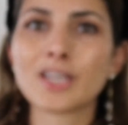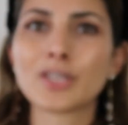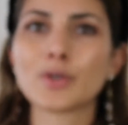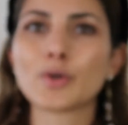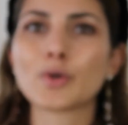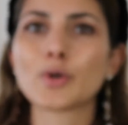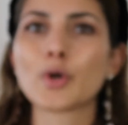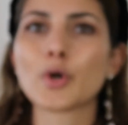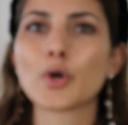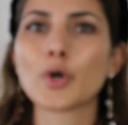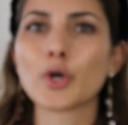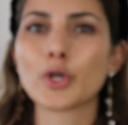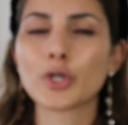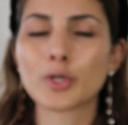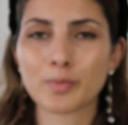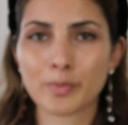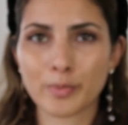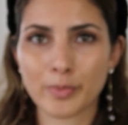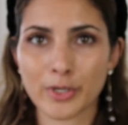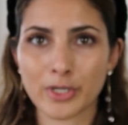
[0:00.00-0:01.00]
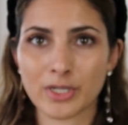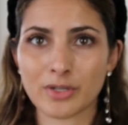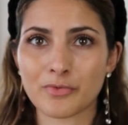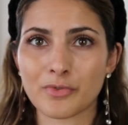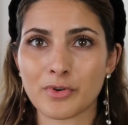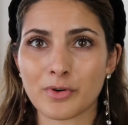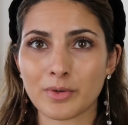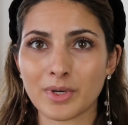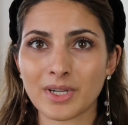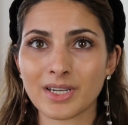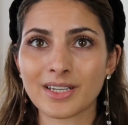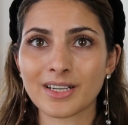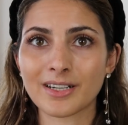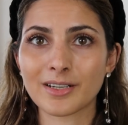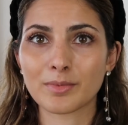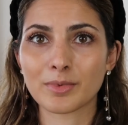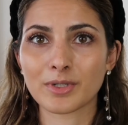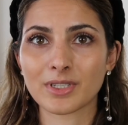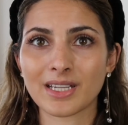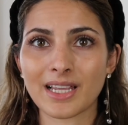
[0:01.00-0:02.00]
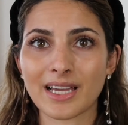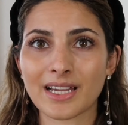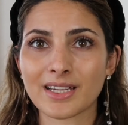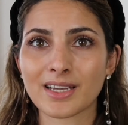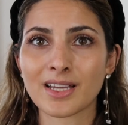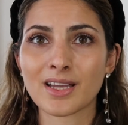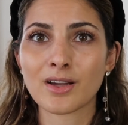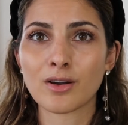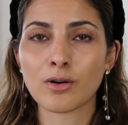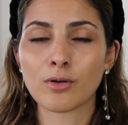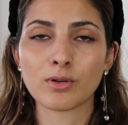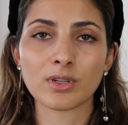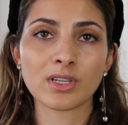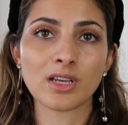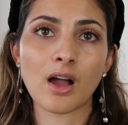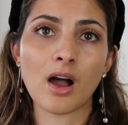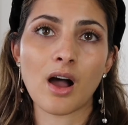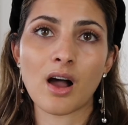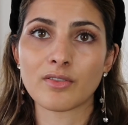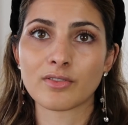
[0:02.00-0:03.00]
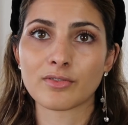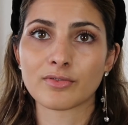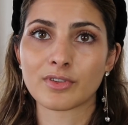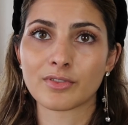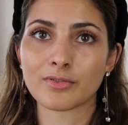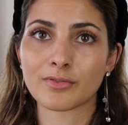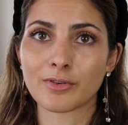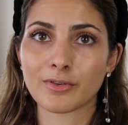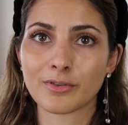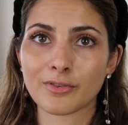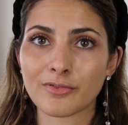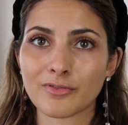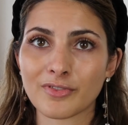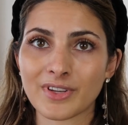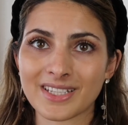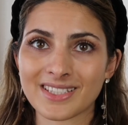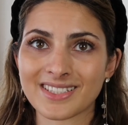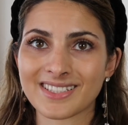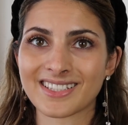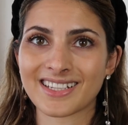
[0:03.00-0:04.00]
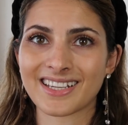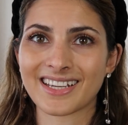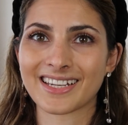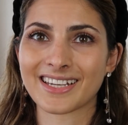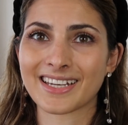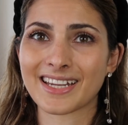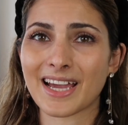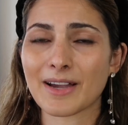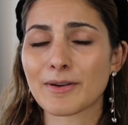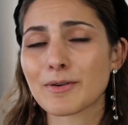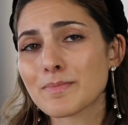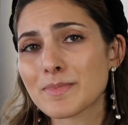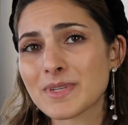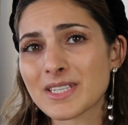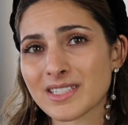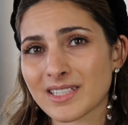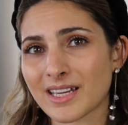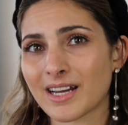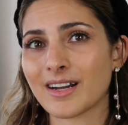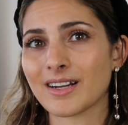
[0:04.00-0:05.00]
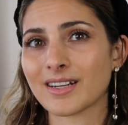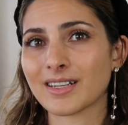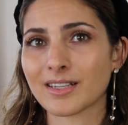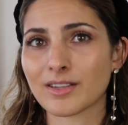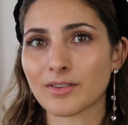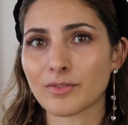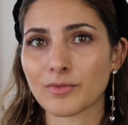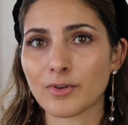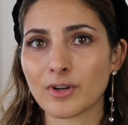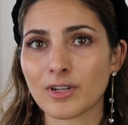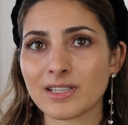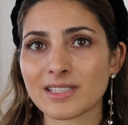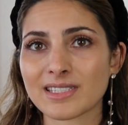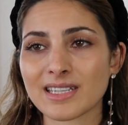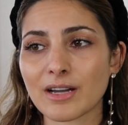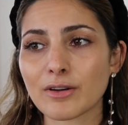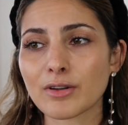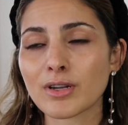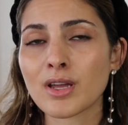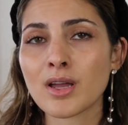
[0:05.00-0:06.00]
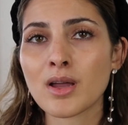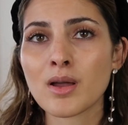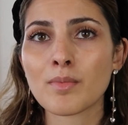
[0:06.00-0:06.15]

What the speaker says: You could put a phone in there, but, like, only half of the phone fits, and I would be scared that it falls out.